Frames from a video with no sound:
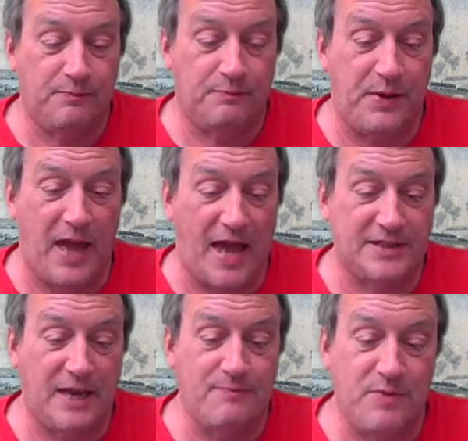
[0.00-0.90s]
but
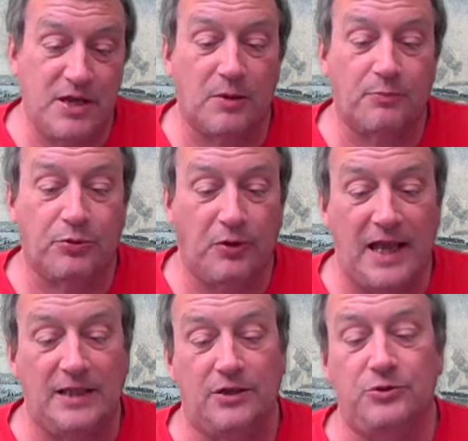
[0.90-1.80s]
as a near
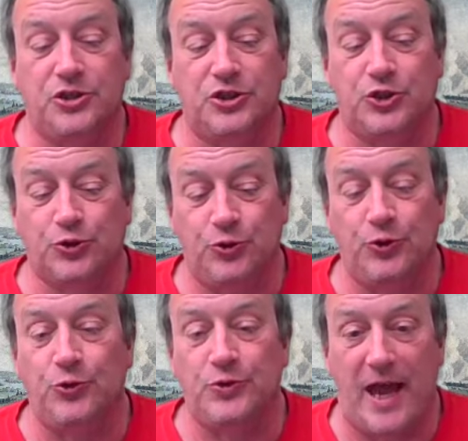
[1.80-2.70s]
prelude to the
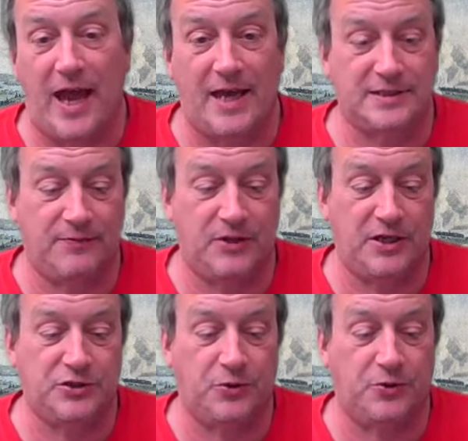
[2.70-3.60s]
true task of
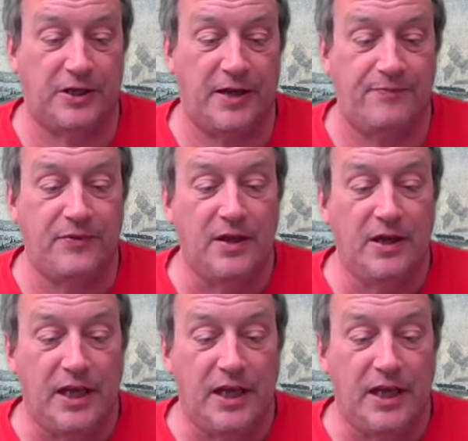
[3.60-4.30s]
the historian,